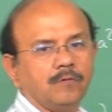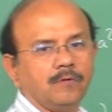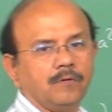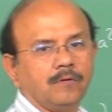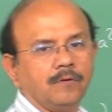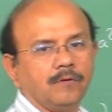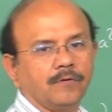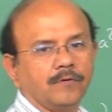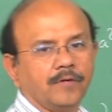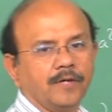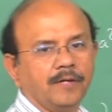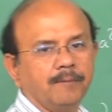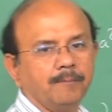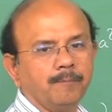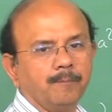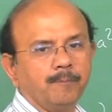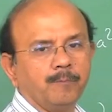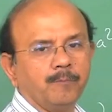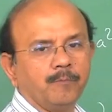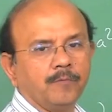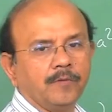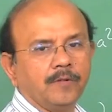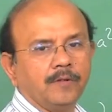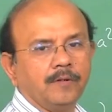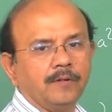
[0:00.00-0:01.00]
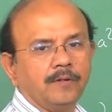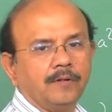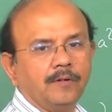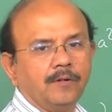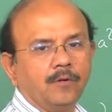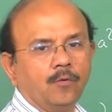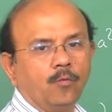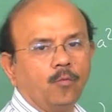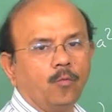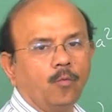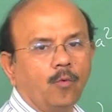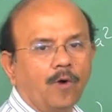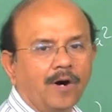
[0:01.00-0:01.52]
okay,
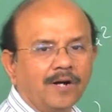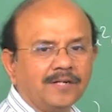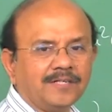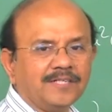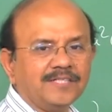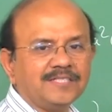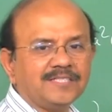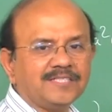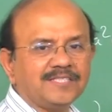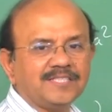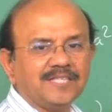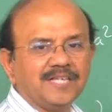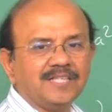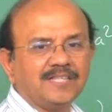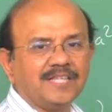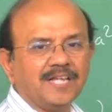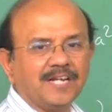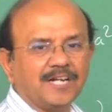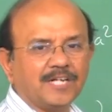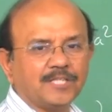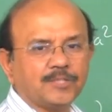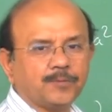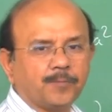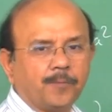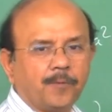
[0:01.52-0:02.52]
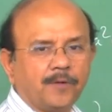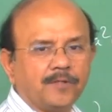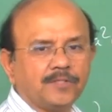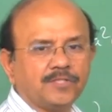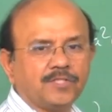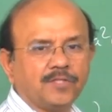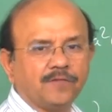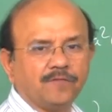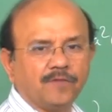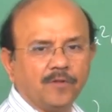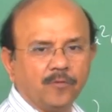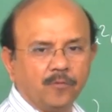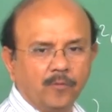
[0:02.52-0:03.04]
what is the response
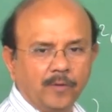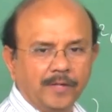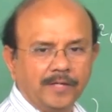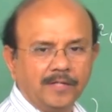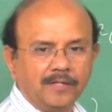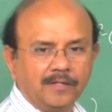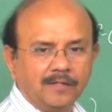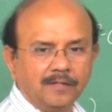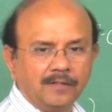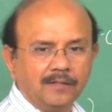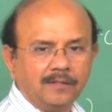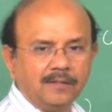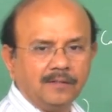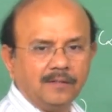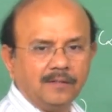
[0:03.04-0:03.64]
of the vehicle